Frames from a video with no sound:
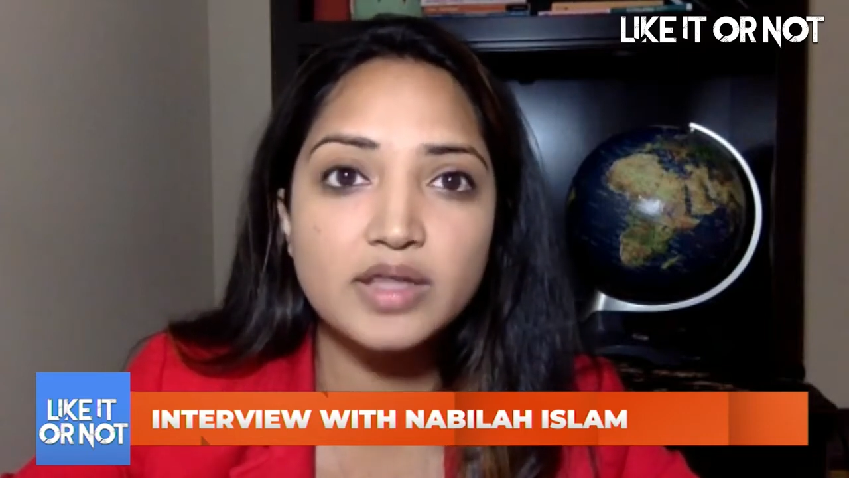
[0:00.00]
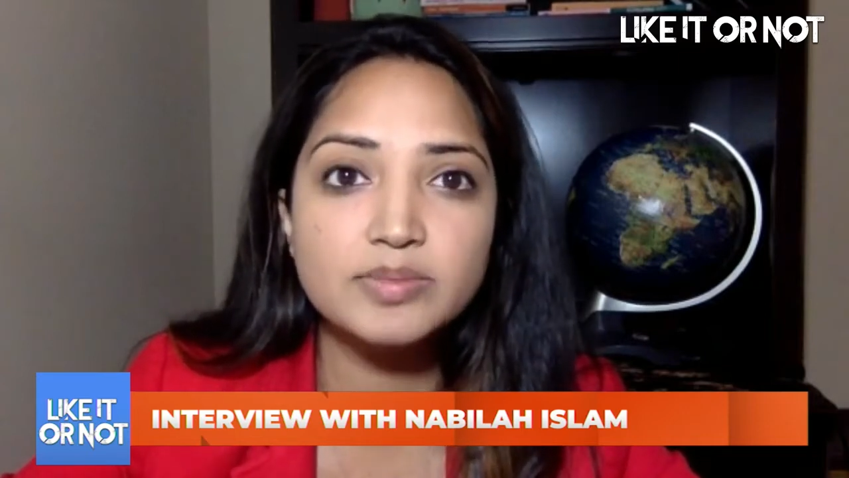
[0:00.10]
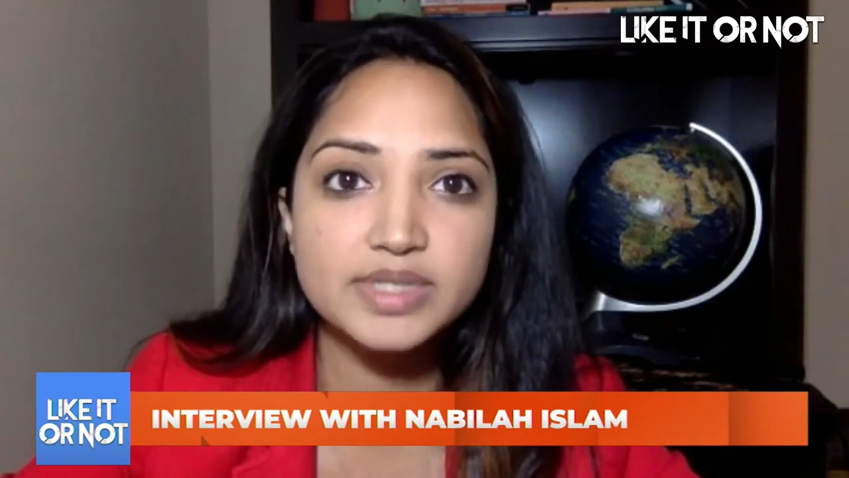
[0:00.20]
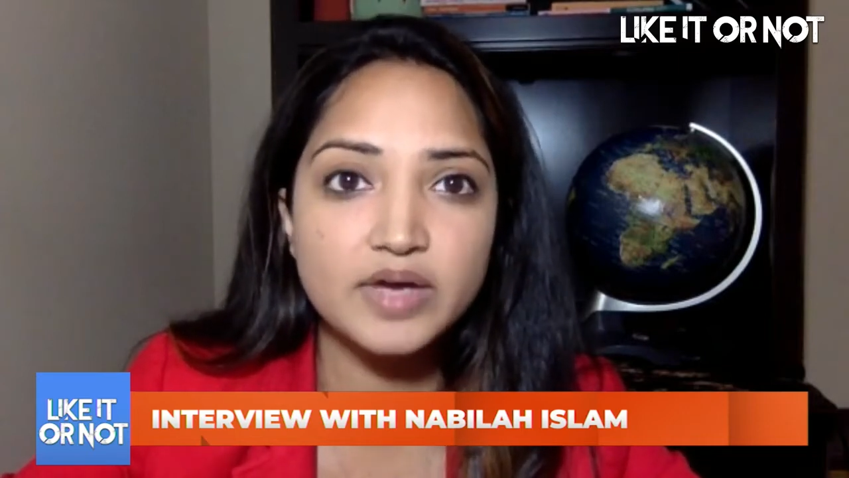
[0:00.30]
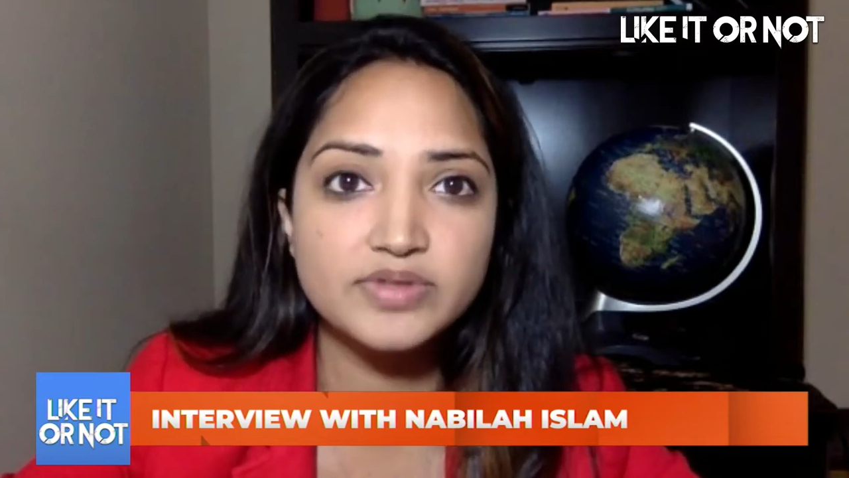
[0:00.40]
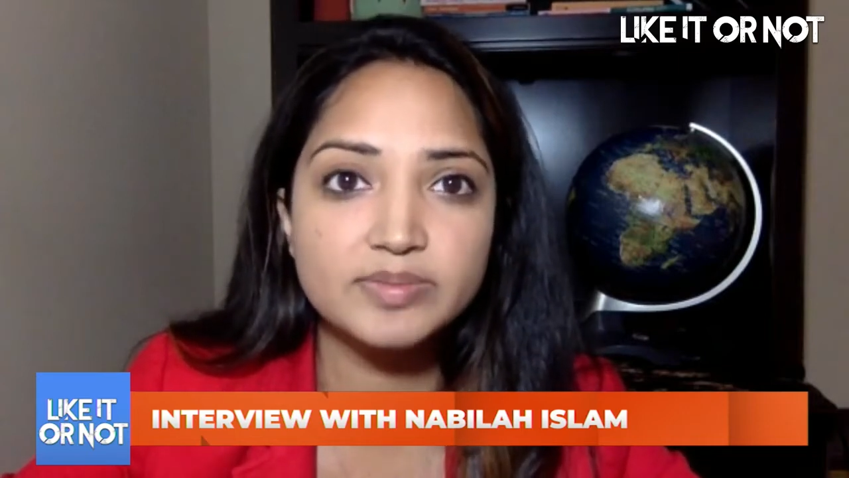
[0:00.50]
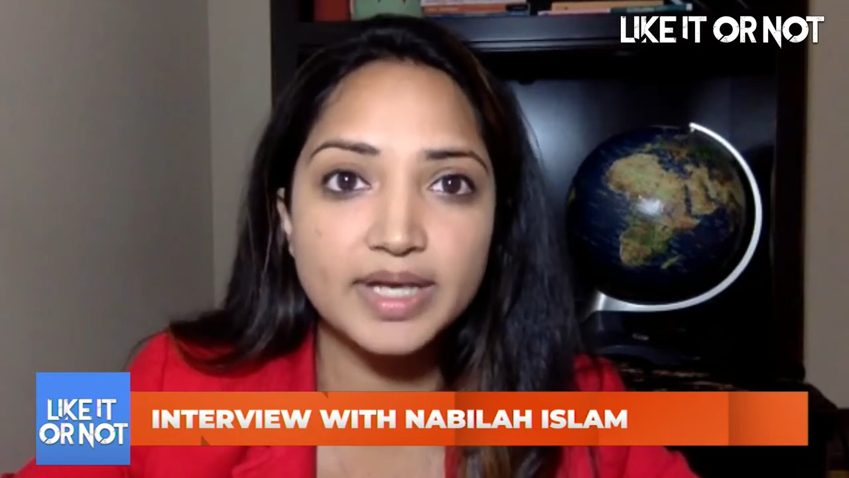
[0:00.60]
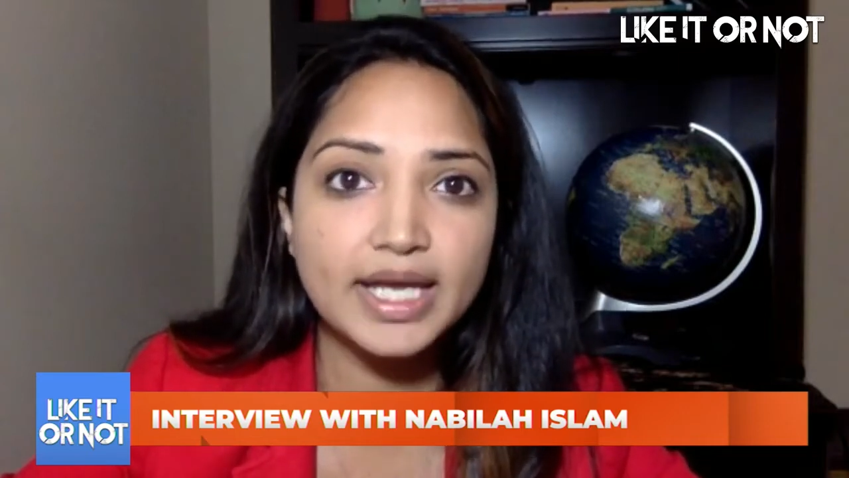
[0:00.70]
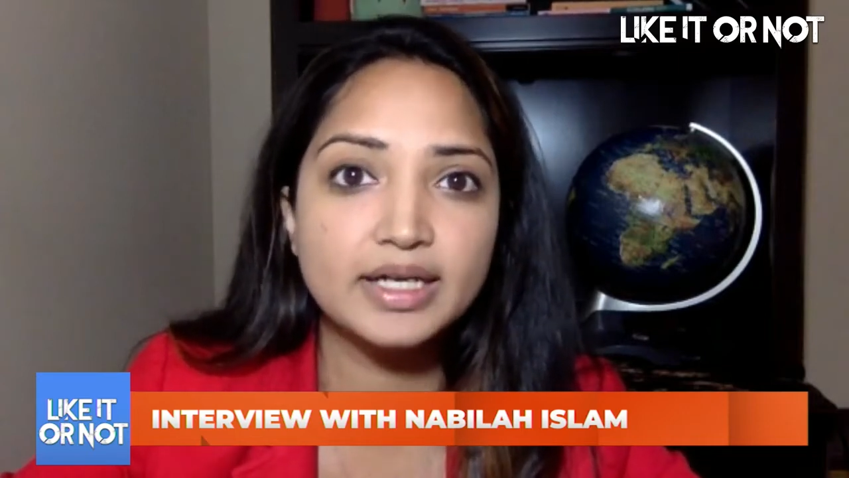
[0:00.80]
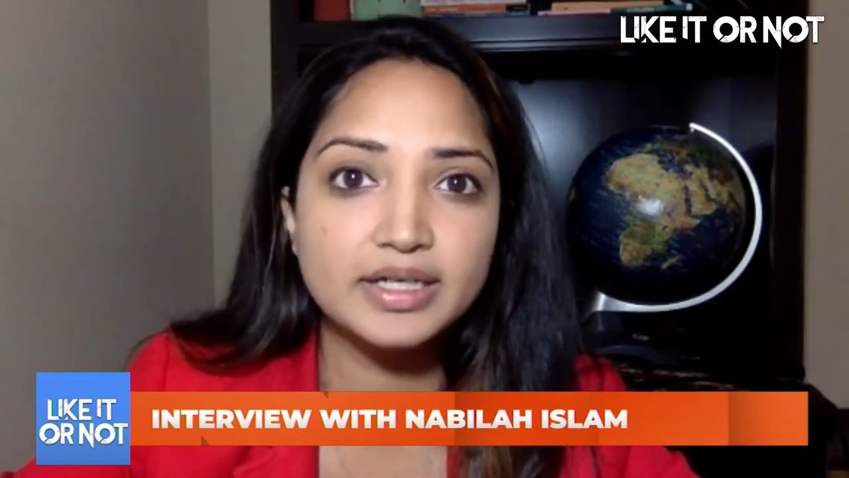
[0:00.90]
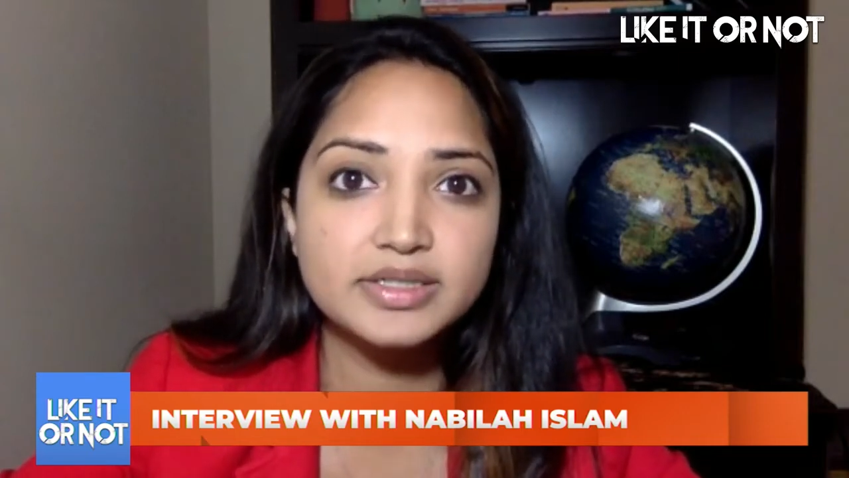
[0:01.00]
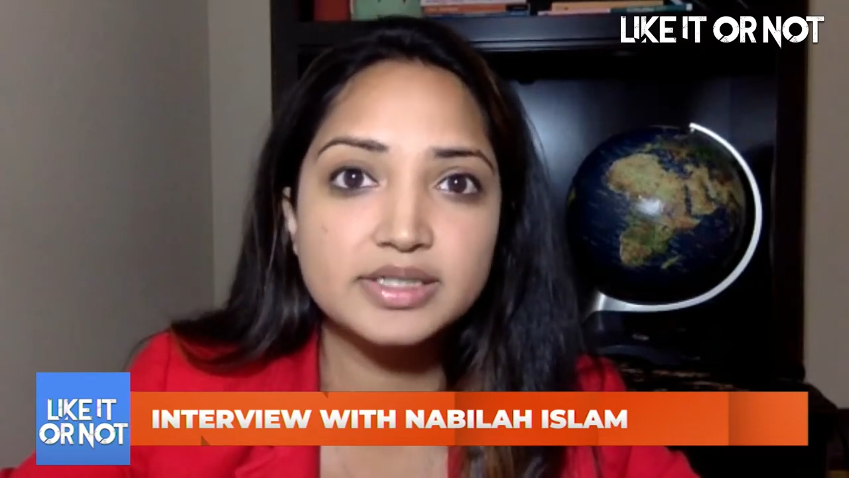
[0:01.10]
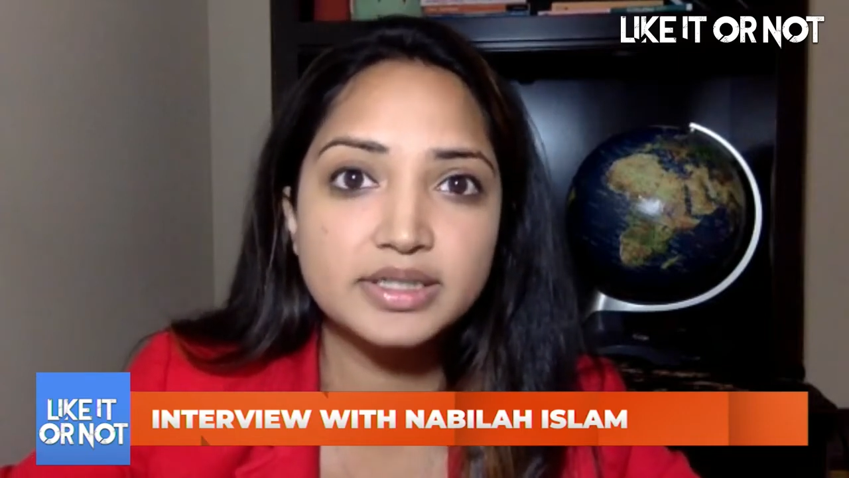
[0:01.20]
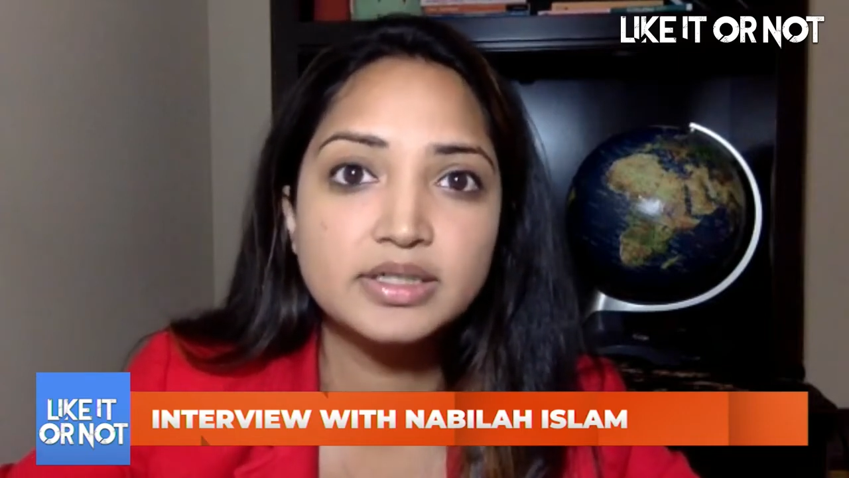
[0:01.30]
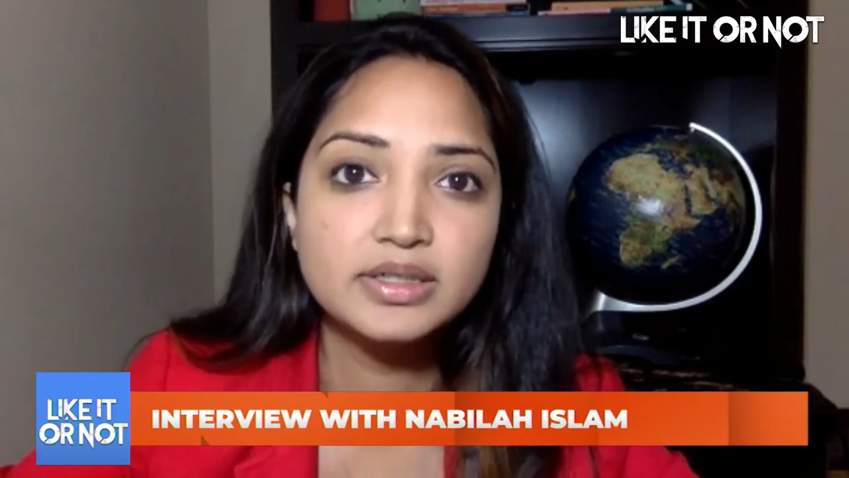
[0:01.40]
themselves in my
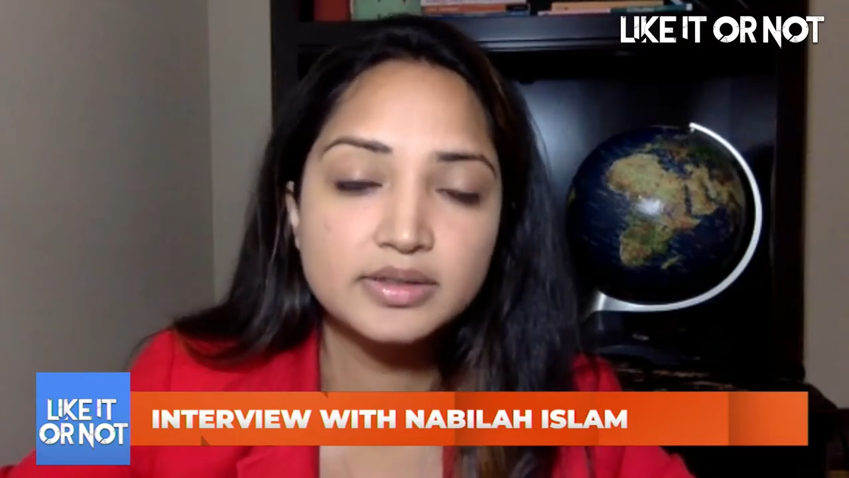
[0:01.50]
candidacy.